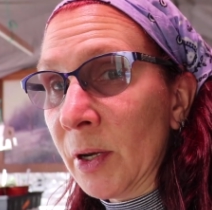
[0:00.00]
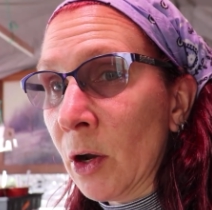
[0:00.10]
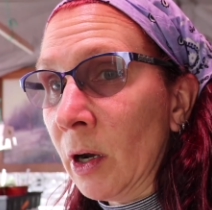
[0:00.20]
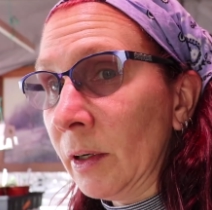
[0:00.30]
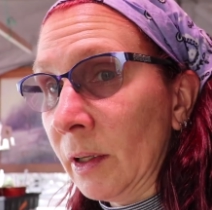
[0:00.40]
been
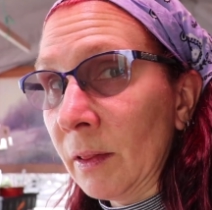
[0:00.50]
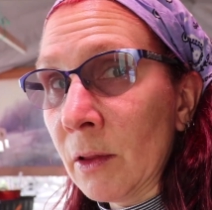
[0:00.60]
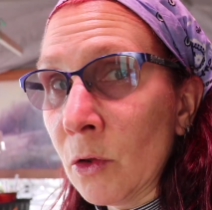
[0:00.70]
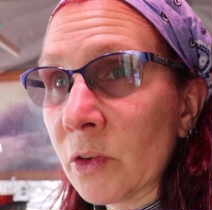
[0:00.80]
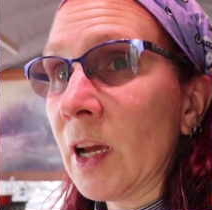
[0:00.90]

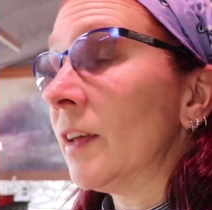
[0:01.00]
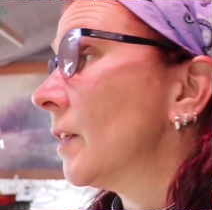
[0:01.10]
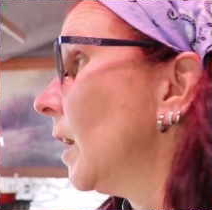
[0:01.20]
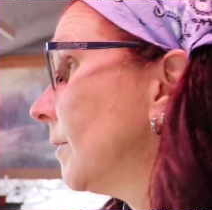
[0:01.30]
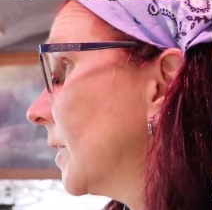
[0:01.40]
hardening those
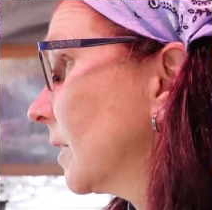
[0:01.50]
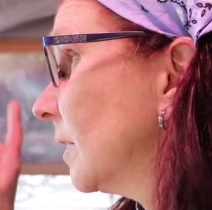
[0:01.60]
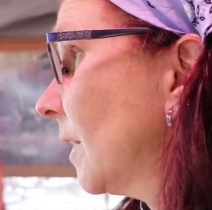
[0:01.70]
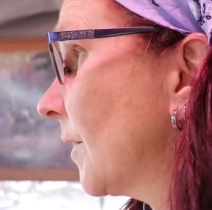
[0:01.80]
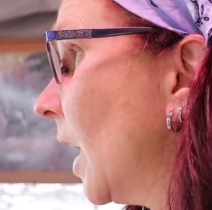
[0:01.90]
guys off is
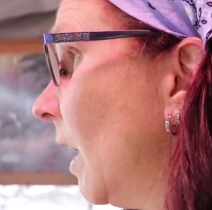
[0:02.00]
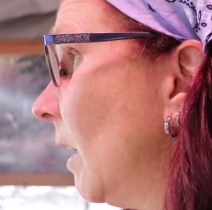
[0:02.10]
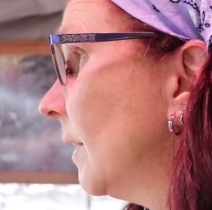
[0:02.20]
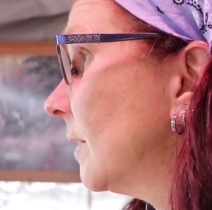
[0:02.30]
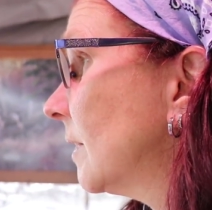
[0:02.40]
because I've got
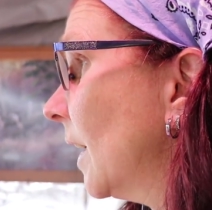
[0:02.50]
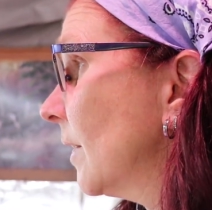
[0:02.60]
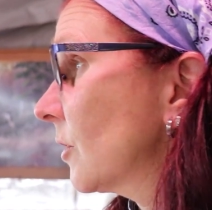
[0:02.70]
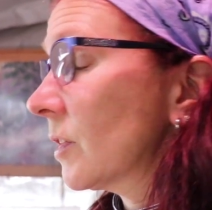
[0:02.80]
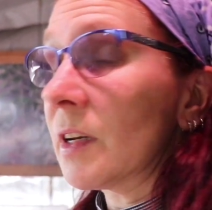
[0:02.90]
all this
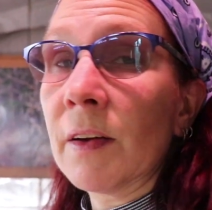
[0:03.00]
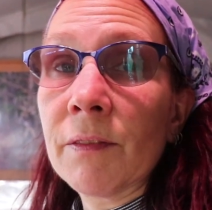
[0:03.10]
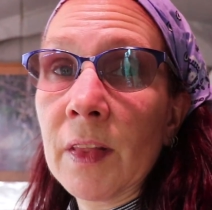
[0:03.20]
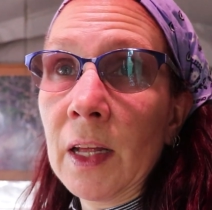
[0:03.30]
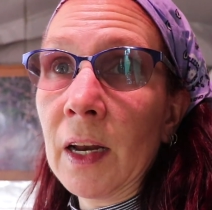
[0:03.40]
other
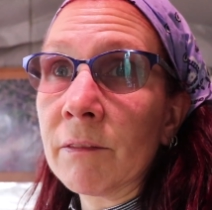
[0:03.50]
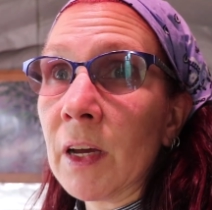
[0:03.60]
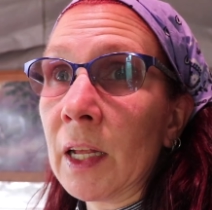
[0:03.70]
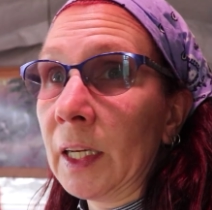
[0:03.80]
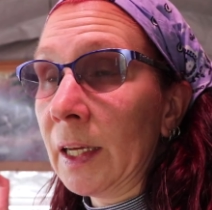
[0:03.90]
stuff that I've
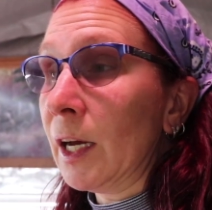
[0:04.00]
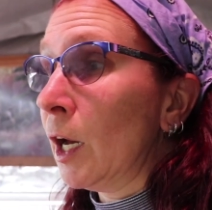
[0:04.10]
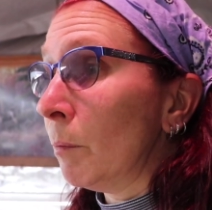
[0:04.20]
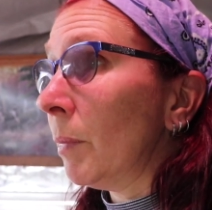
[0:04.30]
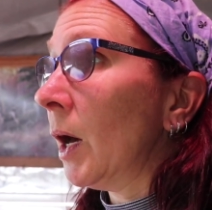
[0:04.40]
got to get
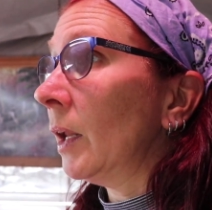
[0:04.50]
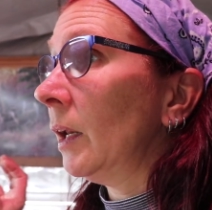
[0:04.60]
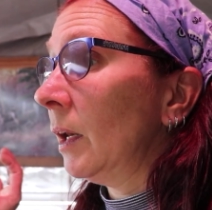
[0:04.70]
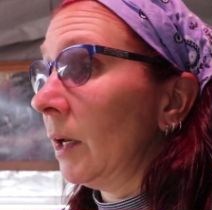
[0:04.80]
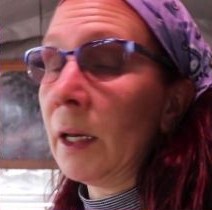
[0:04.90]
up
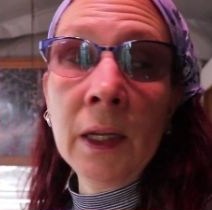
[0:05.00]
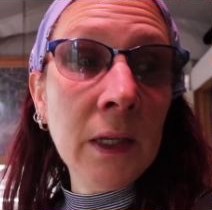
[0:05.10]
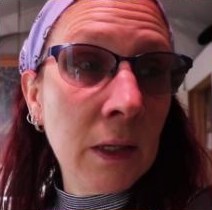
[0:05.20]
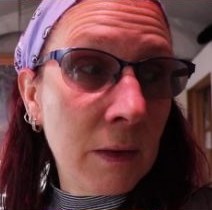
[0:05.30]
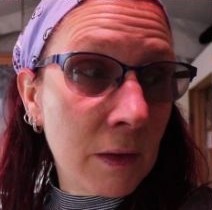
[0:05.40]
potted and I
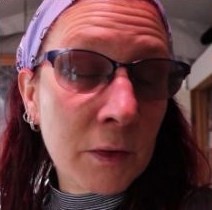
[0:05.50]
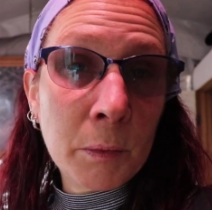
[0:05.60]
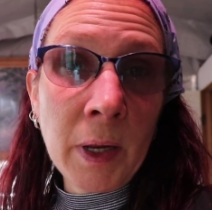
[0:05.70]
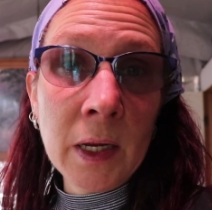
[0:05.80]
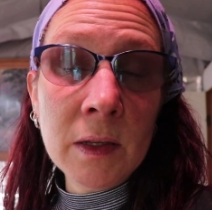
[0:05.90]
needed the
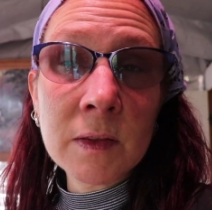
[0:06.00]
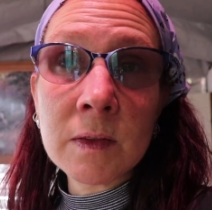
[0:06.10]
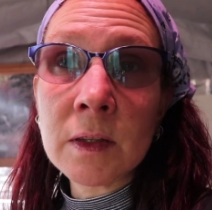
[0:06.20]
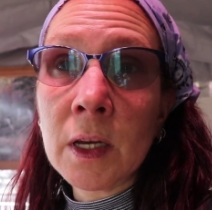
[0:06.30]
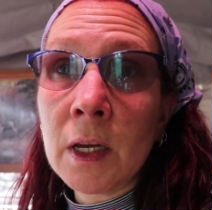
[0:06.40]

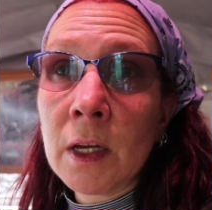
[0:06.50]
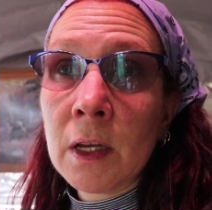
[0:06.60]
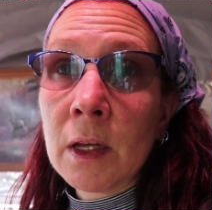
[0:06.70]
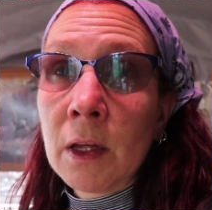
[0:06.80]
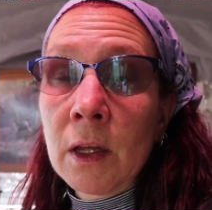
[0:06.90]
space.
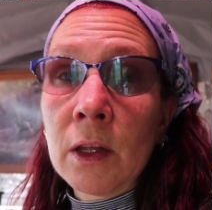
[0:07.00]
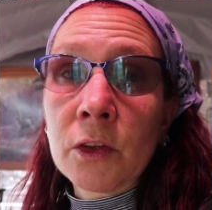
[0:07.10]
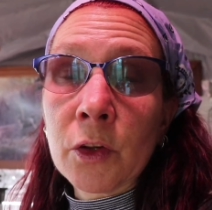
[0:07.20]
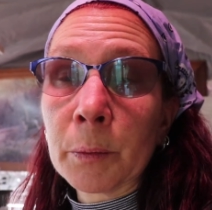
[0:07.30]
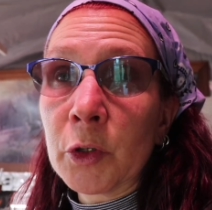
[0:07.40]

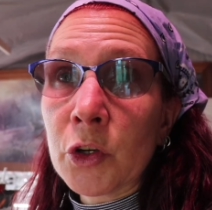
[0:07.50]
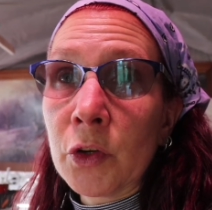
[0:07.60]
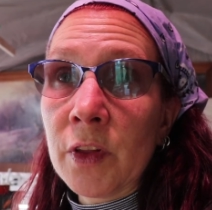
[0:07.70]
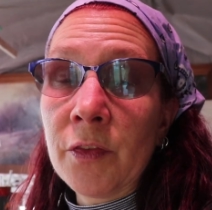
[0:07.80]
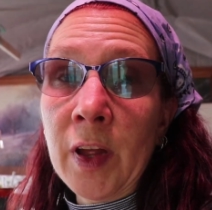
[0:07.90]
So I'm going to
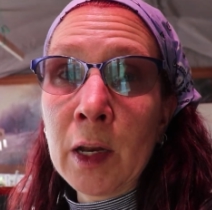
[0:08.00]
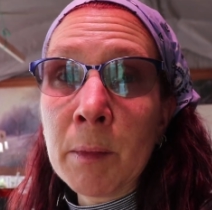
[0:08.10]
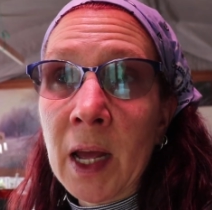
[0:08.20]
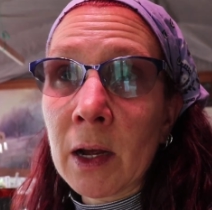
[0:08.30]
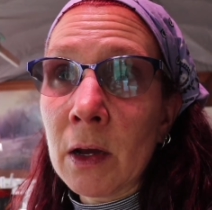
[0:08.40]
turn the
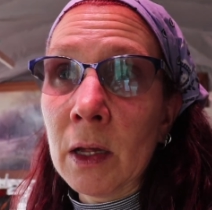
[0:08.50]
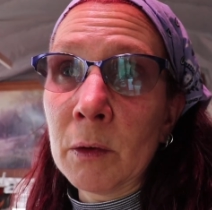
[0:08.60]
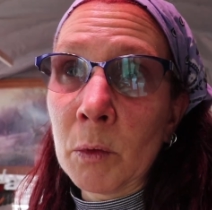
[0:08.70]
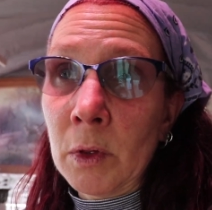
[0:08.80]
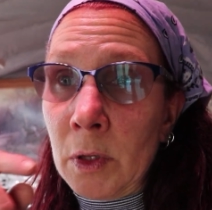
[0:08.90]
fan back
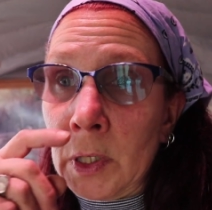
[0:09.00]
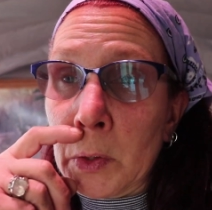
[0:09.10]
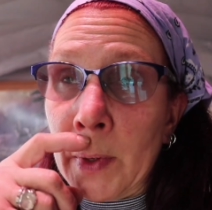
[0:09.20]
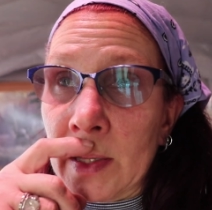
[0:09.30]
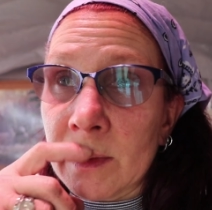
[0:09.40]
on and we'll
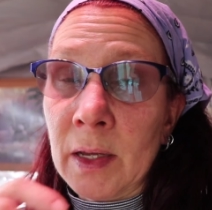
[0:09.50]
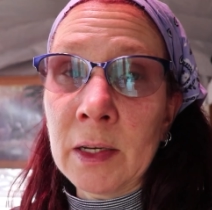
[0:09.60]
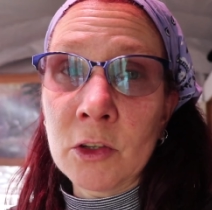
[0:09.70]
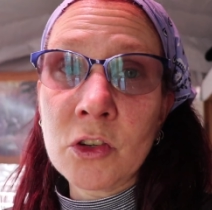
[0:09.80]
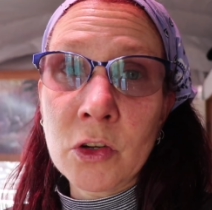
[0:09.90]
go outside
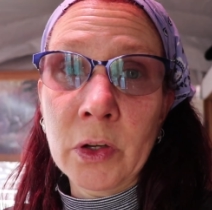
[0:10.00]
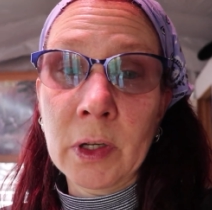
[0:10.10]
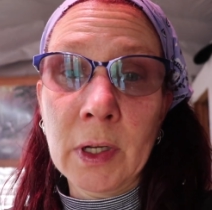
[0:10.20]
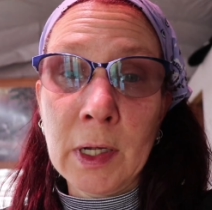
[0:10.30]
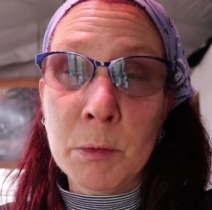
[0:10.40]
and I'll show you
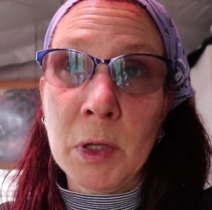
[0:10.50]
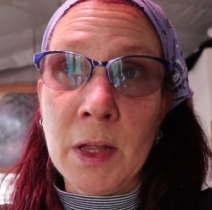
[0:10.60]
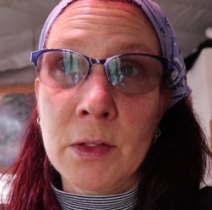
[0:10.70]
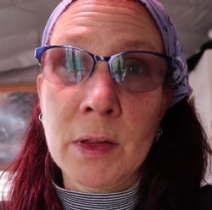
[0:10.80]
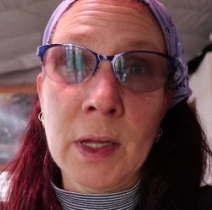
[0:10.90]
a
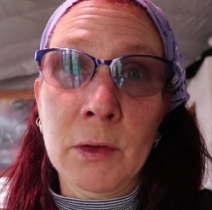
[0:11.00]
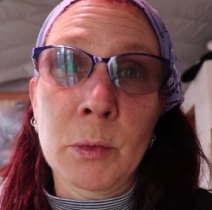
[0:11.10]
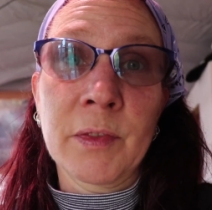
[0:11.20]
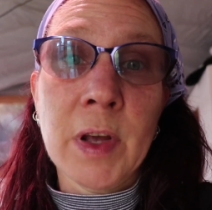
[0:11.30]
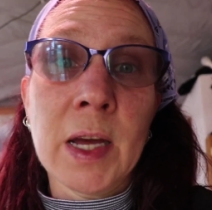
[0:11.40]
couple other
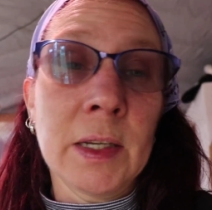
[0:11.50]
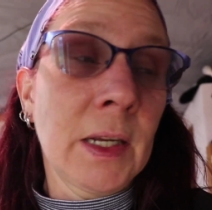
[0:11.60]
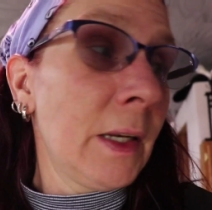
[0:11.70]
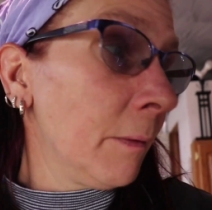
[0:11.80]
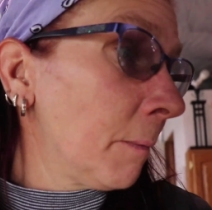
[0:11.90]
things we've got
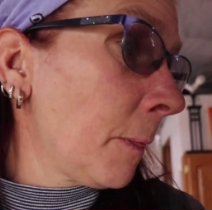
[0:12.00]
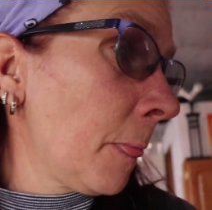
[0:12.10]
done.